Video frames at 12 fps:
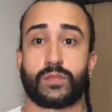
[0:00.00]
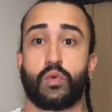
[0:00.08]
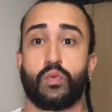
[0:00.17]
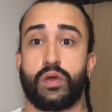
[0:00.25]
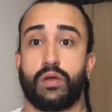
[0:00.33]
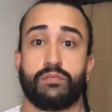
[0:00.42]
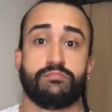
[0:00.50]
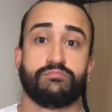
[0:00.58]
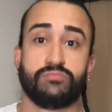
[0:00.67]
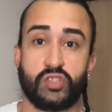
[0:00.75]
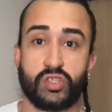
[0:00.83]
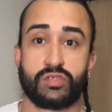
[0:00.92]
well,
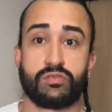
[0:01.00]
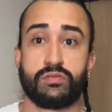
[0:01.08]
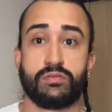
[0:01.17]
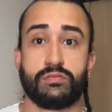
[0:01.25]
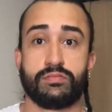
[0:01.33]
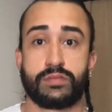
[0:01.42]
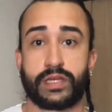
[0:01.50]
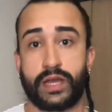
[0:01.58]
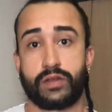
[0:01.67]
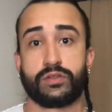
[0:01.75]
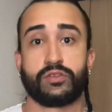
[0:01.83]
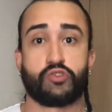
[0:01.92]
just to get
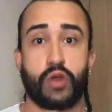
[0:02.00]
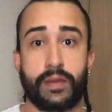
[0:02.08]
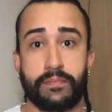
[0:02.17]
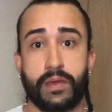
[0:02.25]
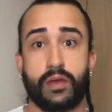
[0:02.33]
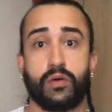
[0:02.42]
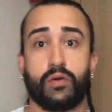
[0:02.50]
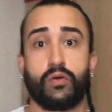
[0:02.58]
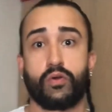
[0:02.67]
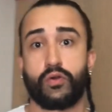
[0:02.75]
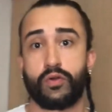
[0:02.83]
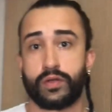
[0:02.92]
on the treadmill
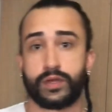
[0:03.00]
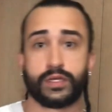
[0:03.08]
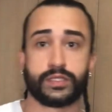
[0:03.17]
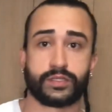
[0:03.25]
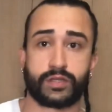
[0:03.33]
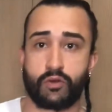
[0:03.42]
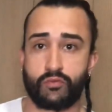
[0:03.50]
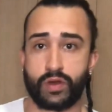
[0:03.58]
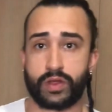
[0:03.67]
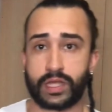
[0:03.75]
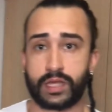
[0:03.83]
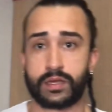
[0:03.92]
or start
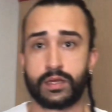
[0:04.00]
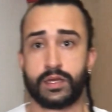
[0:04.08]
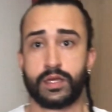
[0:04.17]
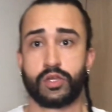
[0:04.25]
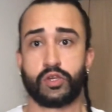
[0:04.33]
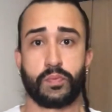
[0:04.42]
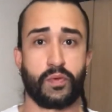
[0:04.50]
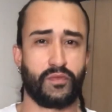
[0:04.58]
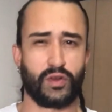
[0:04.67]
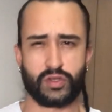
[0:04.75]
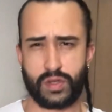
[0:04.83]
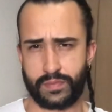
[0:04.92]
running, you
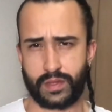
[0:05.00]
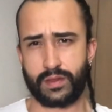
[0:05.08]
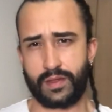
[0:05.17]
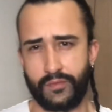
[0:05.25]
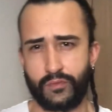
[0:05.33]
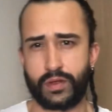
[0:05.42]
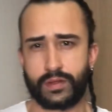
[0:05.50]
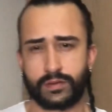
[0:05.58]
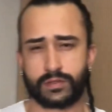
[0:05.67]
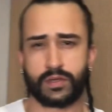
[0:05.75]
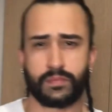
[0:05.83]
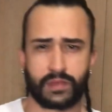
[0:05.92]
prefer something different,
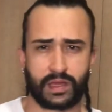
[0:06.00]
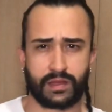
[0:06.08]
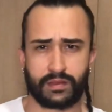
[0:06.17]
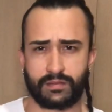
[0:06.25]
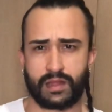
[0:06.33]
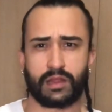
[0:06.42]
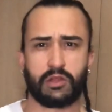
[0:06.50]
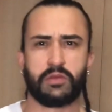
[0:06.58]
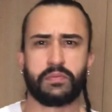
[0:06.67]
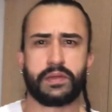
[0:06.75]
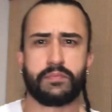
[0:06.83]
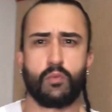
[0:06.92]
something a little
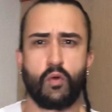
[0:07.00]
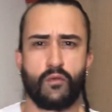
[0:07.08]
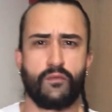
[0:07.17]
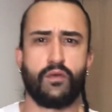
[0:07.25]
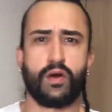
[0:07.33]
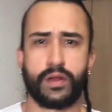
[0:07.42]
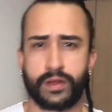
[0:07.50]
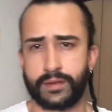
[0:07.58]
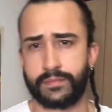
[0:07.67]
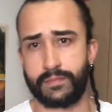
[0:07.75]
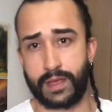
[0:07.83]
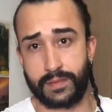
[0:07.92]
bit more fun
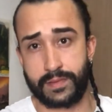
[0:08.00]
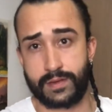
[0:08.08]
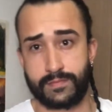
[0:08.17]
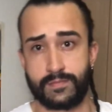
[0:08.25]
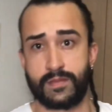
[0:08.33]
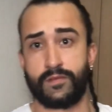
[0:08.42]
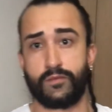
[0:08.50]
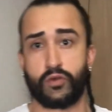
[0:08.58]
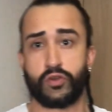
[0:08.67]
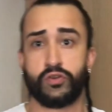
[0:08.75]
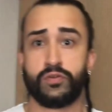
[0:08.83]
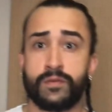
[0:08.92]
maybe for
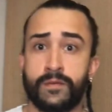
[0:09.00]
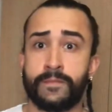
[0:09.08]
you,